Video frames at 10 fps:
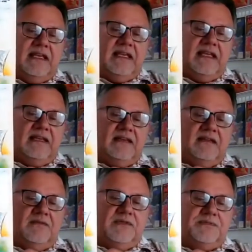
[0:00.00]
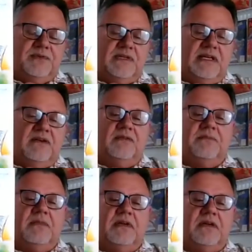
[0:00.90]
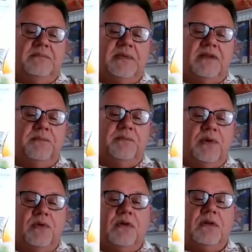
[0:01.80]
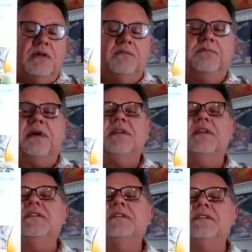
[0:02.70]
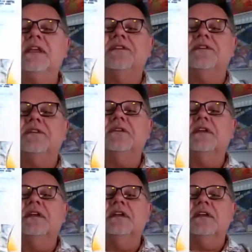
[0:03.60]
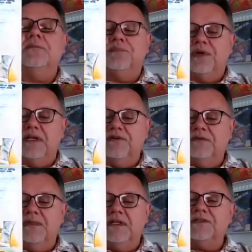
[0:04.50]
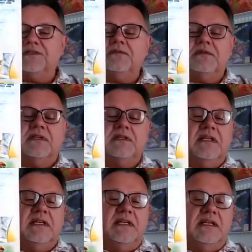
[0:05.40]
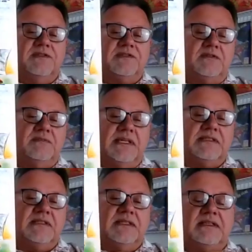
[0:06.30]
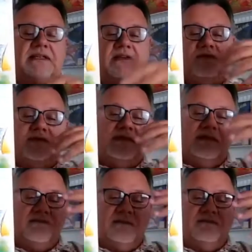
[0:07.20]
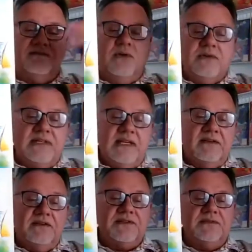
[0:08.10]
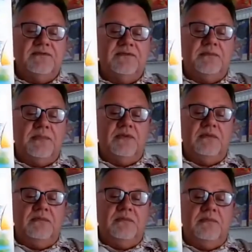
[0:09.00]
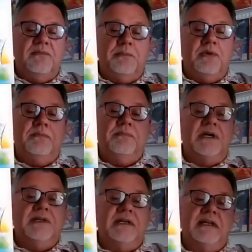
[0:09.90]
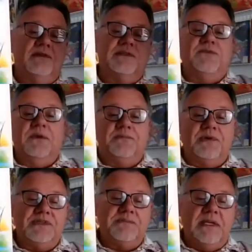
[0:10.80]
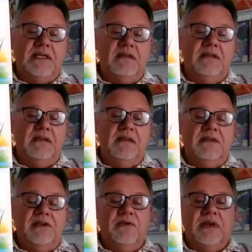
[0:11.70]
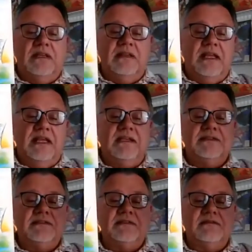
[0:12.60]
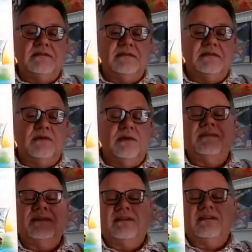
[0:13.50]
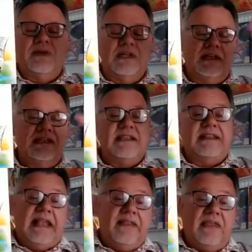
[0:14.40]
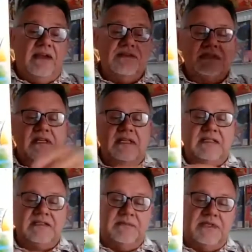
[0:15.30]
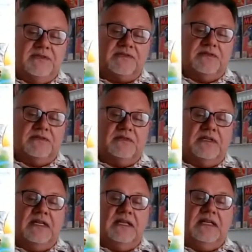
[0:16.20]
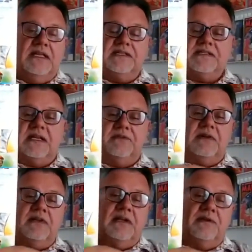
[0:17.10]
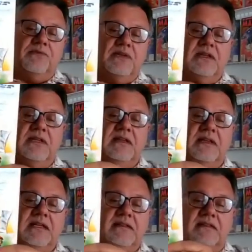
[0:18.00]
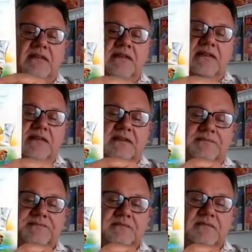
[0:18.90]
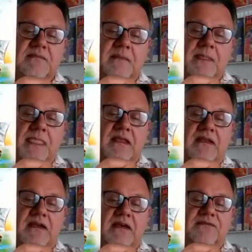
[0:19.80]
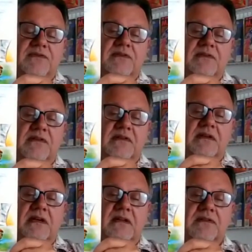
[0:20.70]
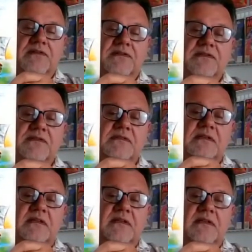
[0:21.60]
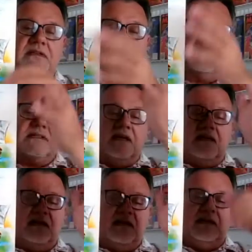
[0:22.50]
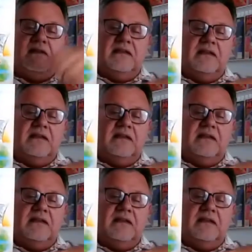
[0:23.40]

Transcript: And it was put out by the Paul Bunyan Center in Brainerd, Minnesota. And so basically it tells the different folk tales of Paul Bunyan, how his footprints made the Great Lakes, or not the Great Lakes, the 10,000 lakes in Minnesota, etc. I really liked the cover, the colors, sky.